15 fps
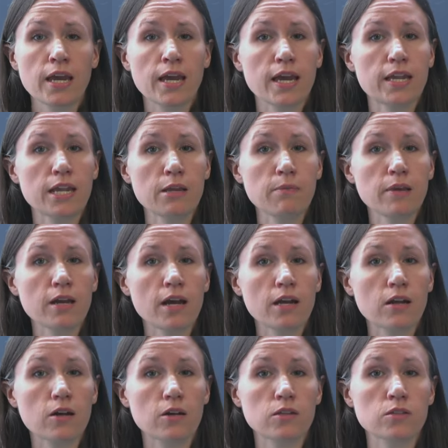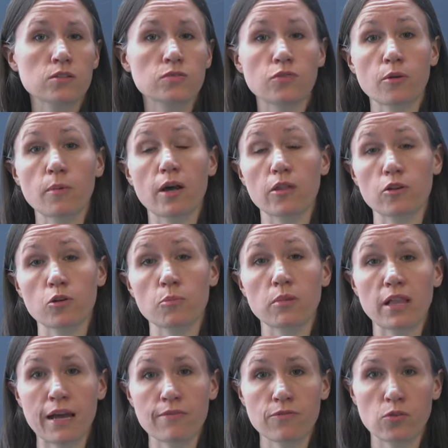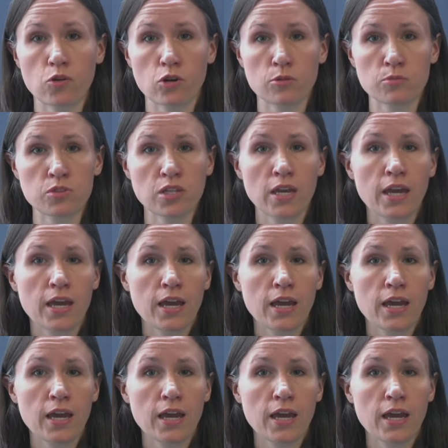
and A P I calls from other platforms,